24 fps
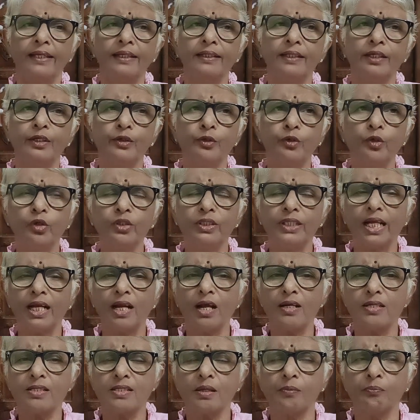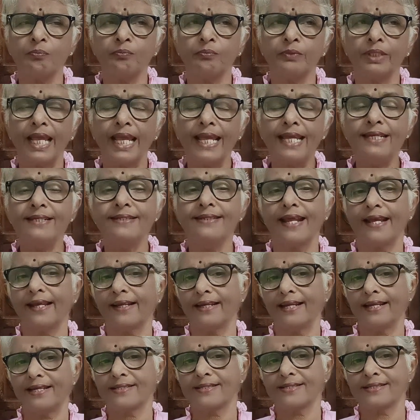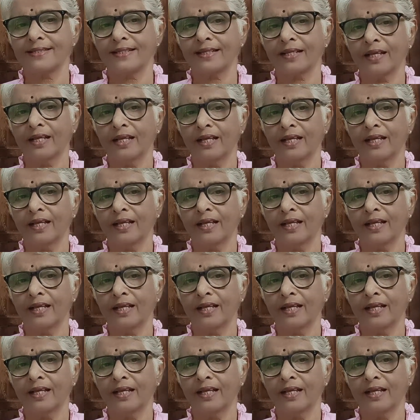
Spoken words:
you know, there are some 8 techniques,